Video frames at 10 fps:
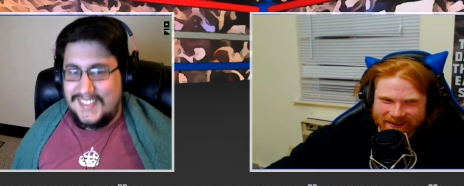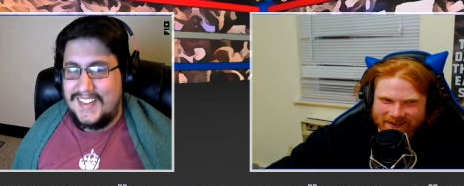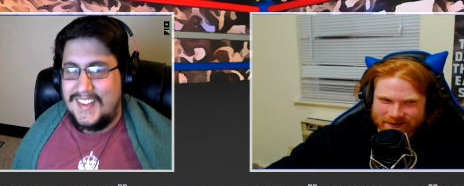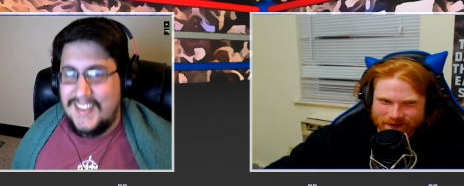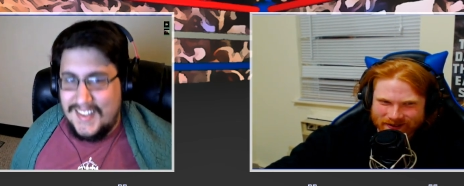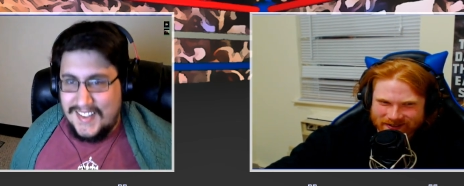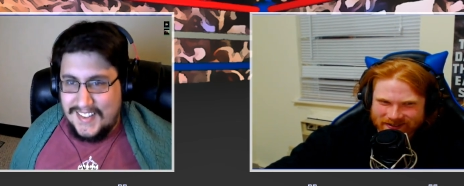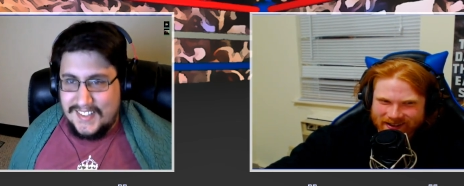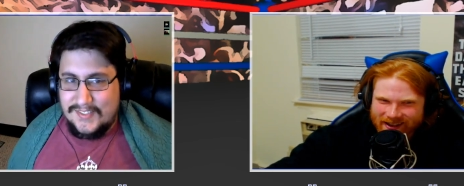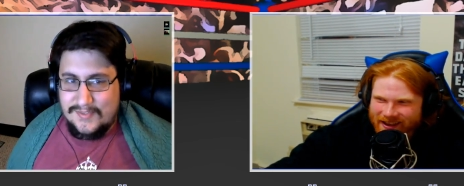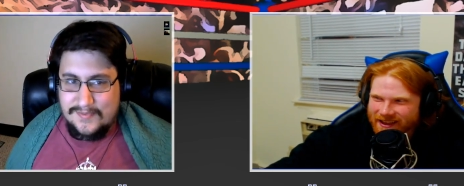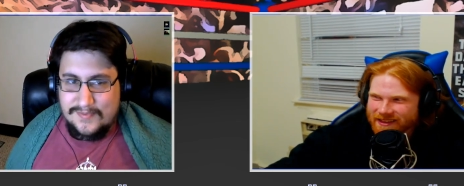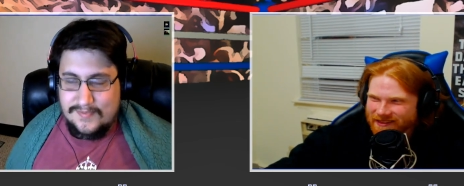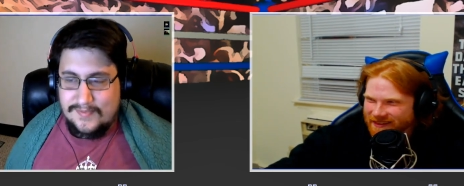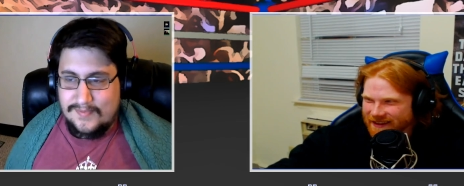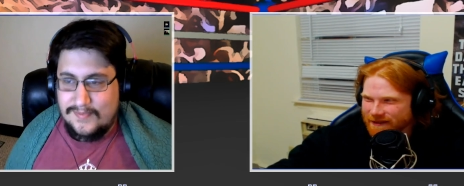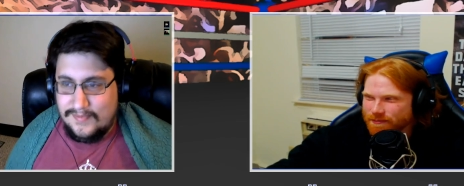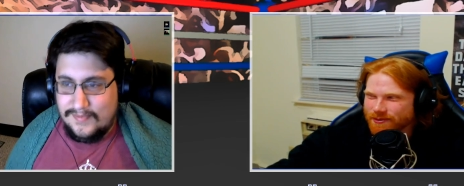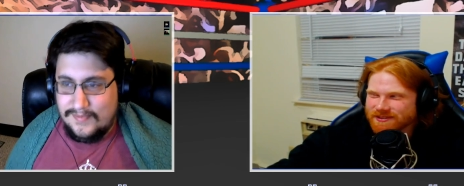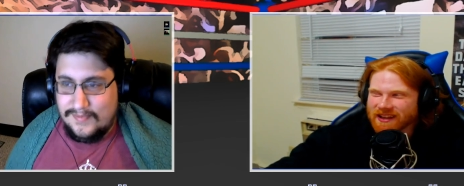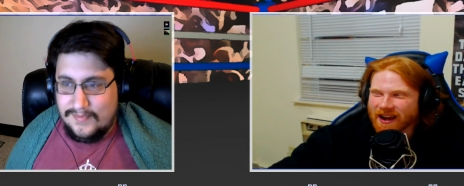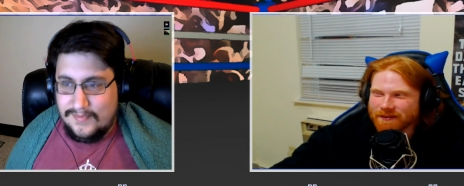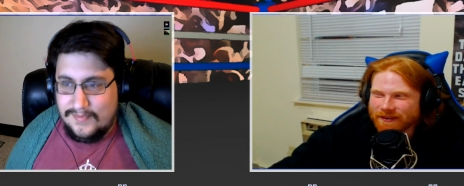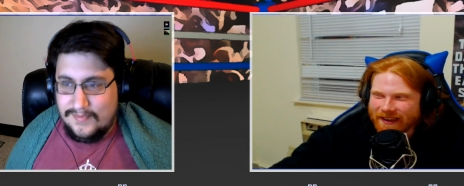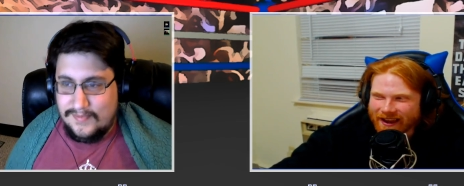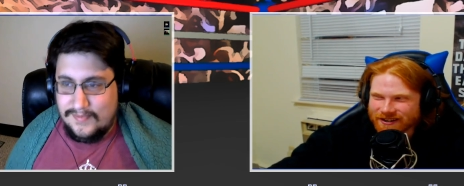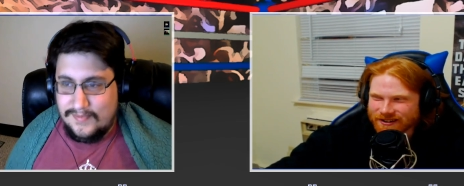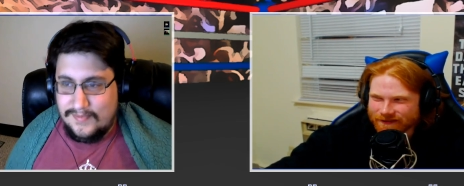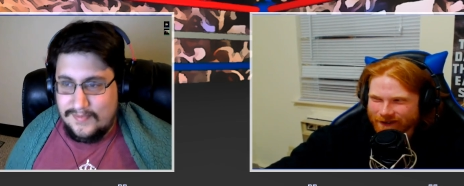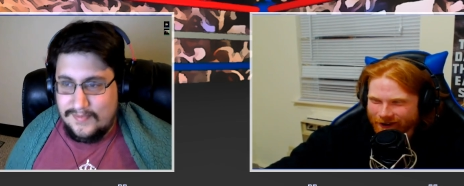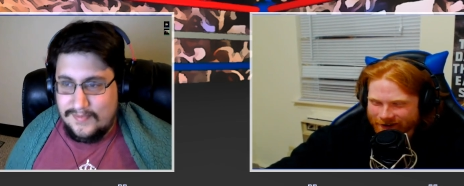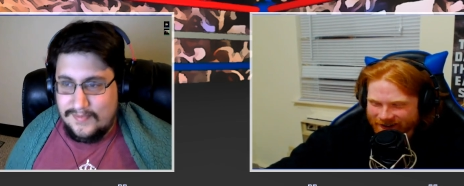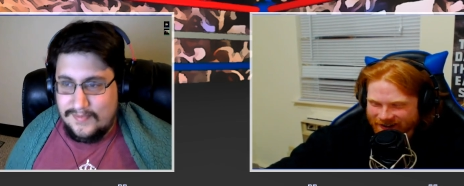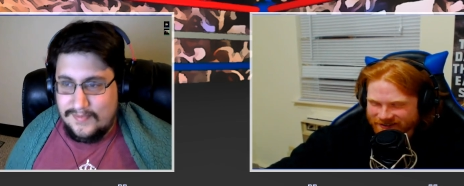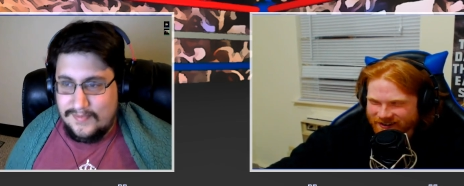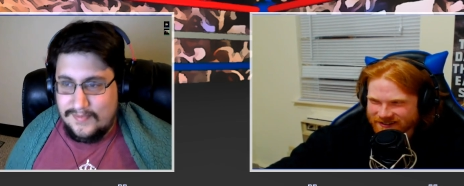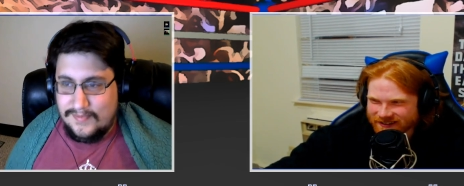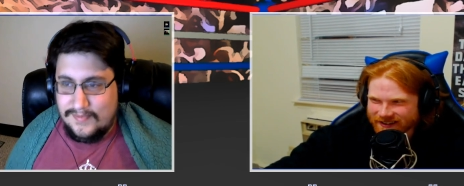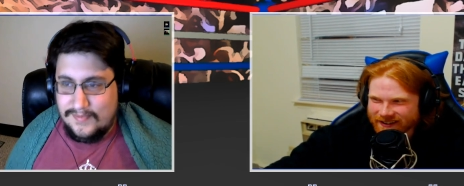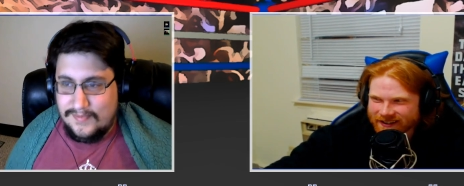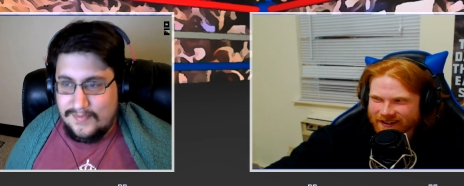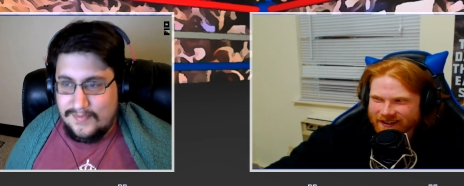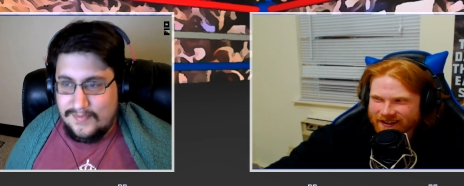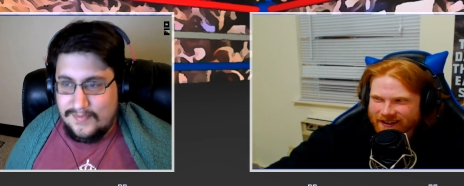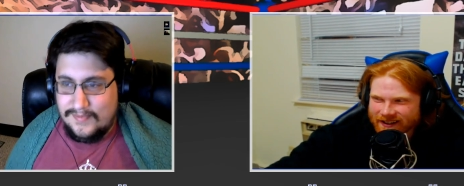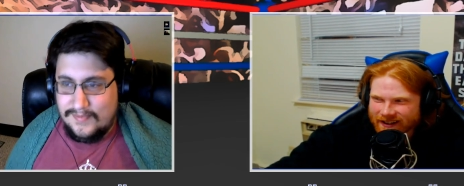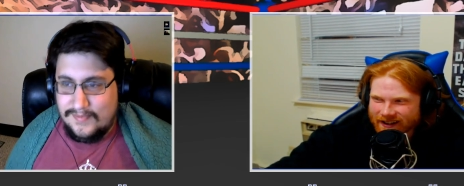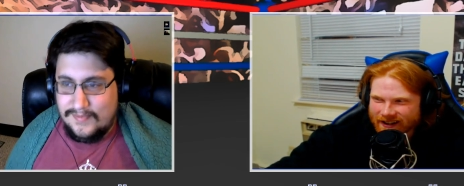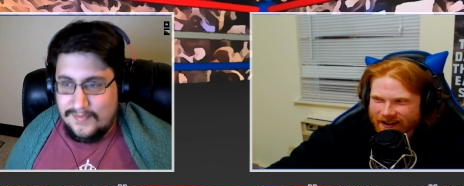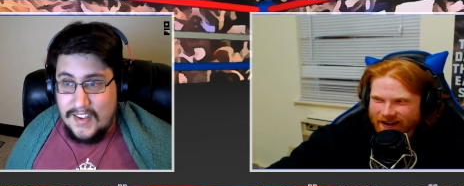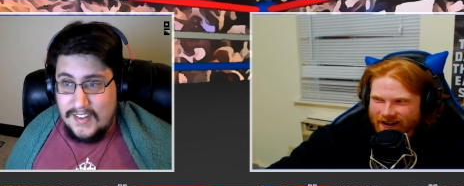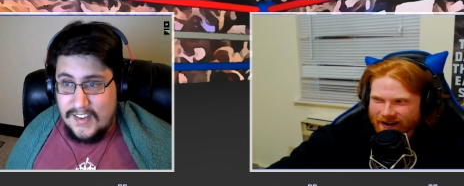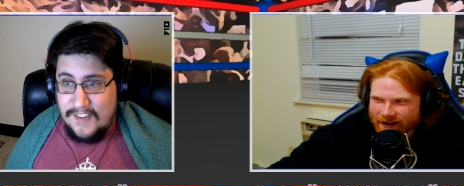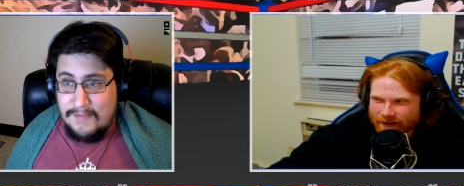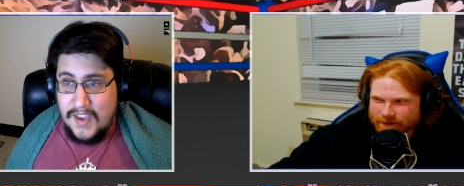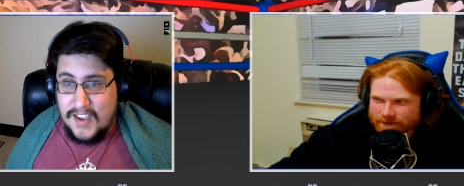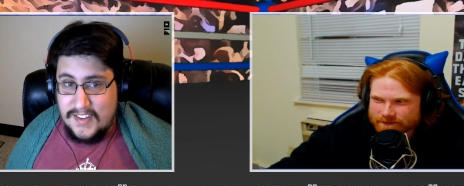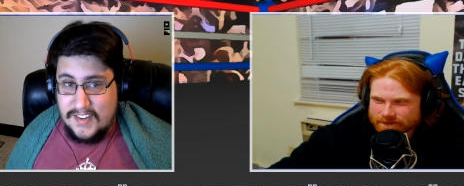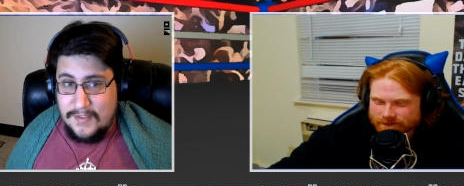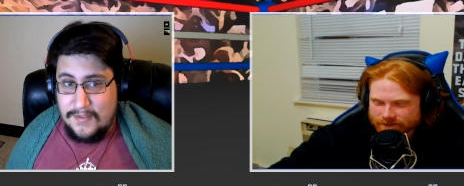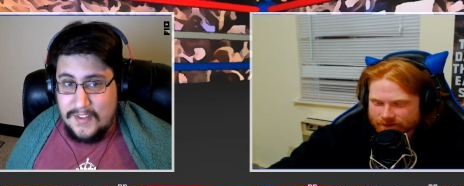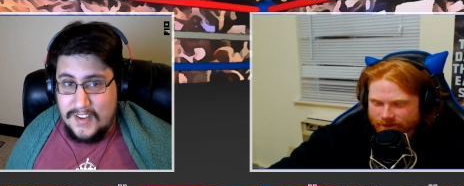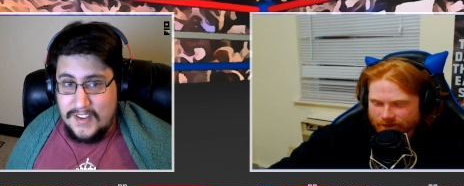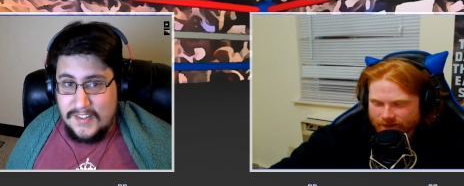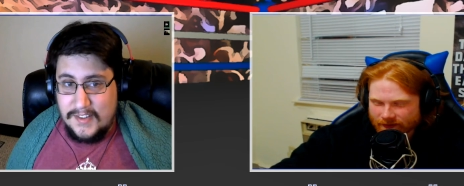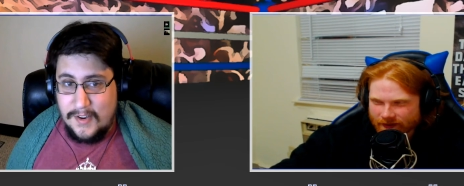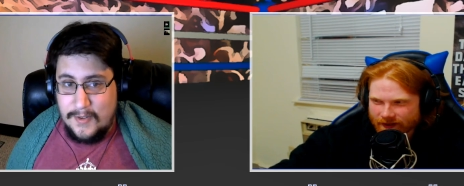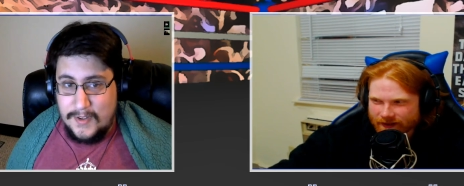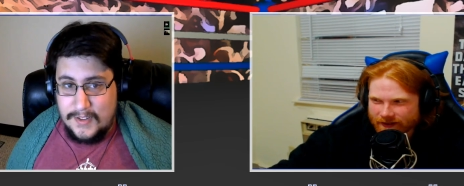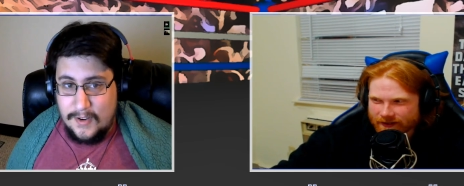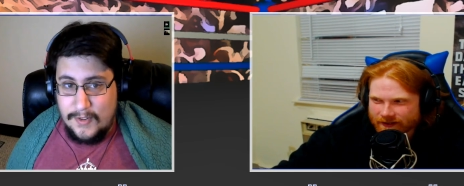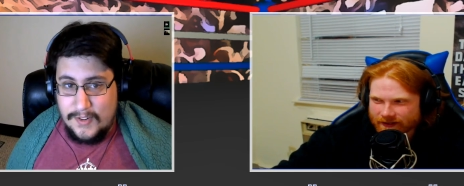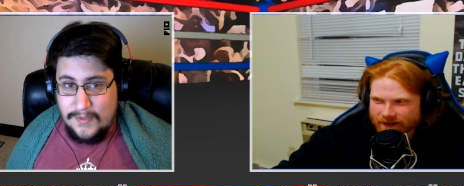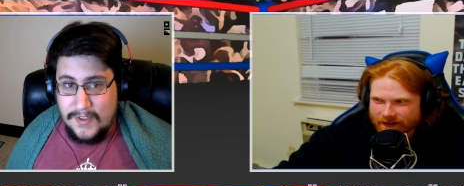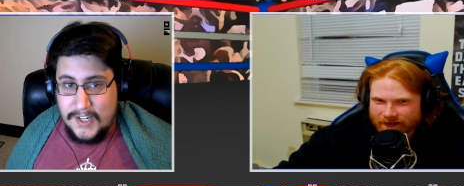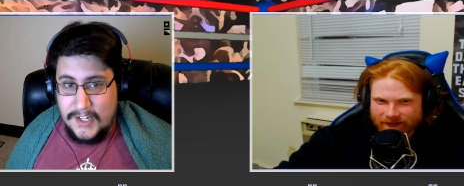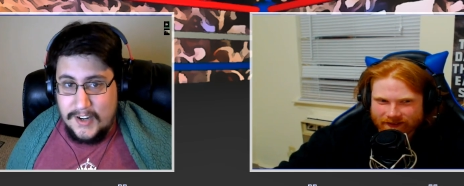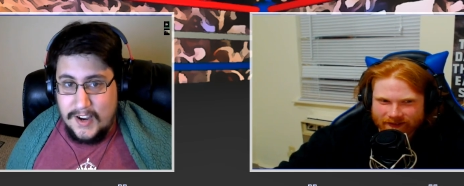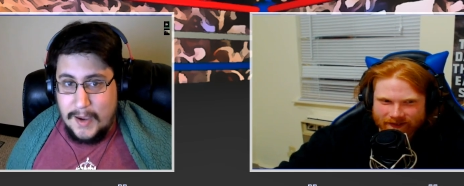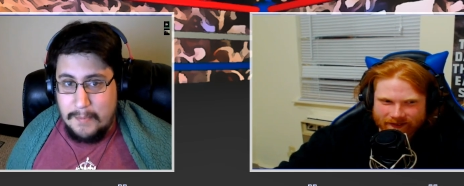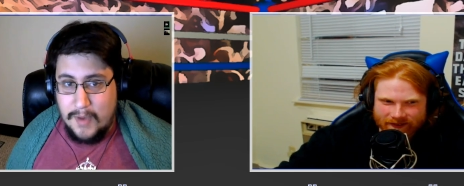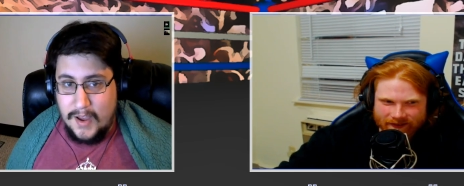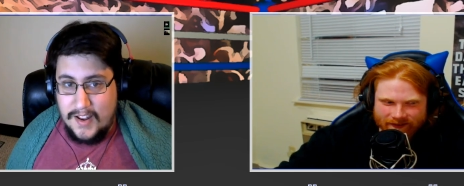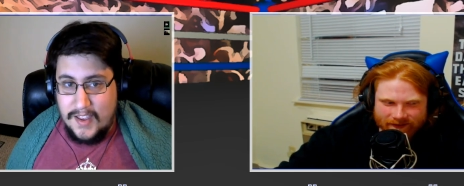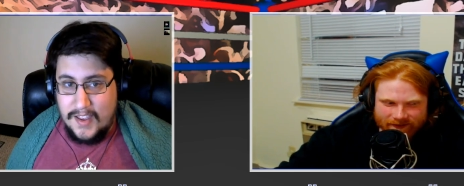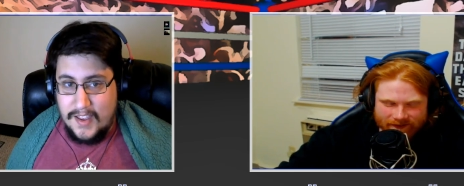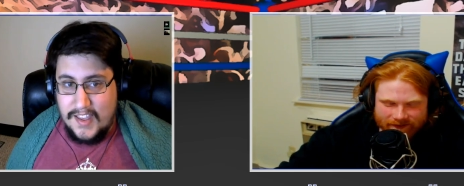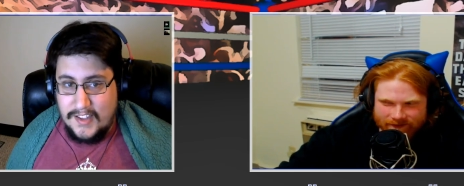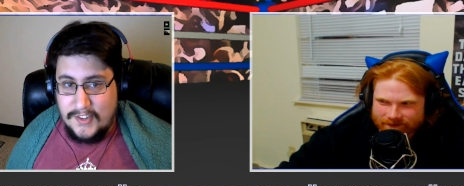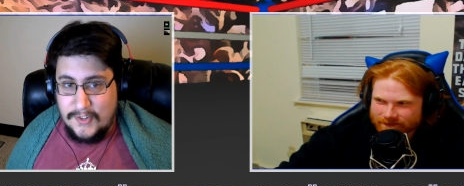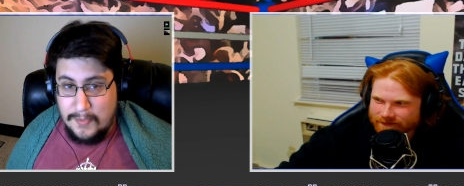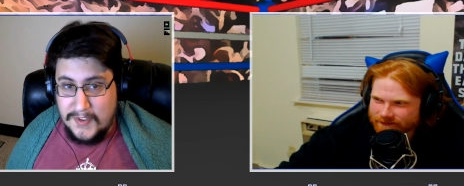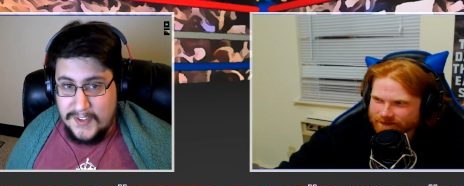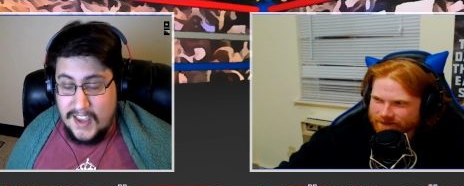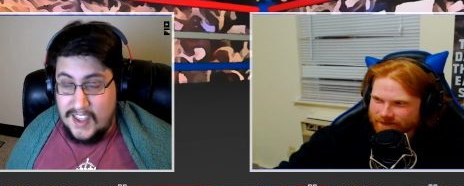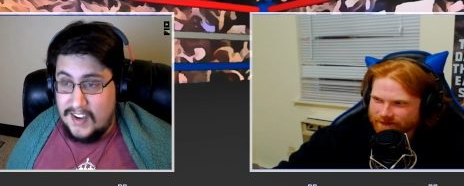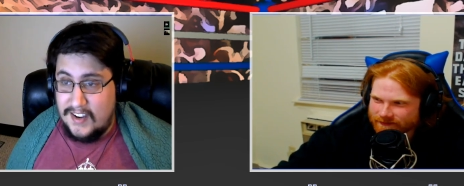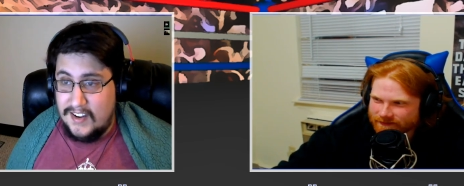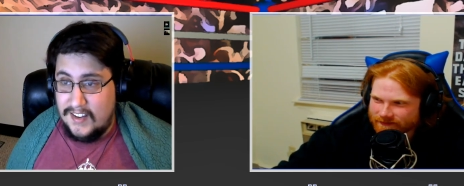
Speaker 1: this was the personification of car crash wrestling. Um, Dave
Speaker 2: Mastiff is Otis Dozovic, but Super Saiyan.